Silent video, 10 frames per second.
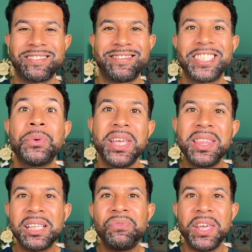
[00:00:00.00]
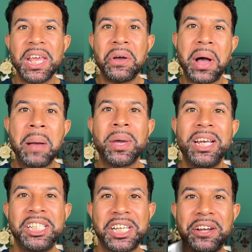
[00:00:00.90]
So in this video, I'm gonna
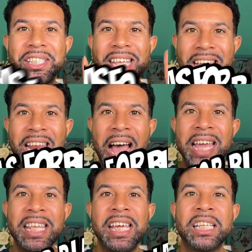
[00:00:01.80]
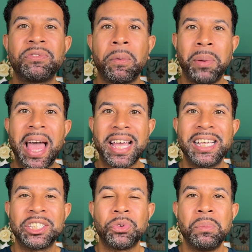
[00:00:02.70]
share 10 ideas for Black
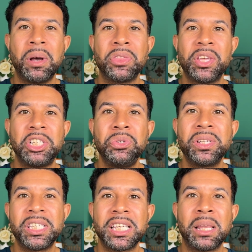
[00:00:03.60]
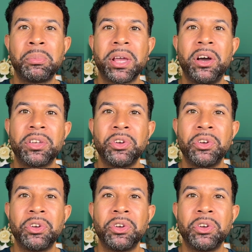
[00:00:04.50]
History Month that you can celebrate on your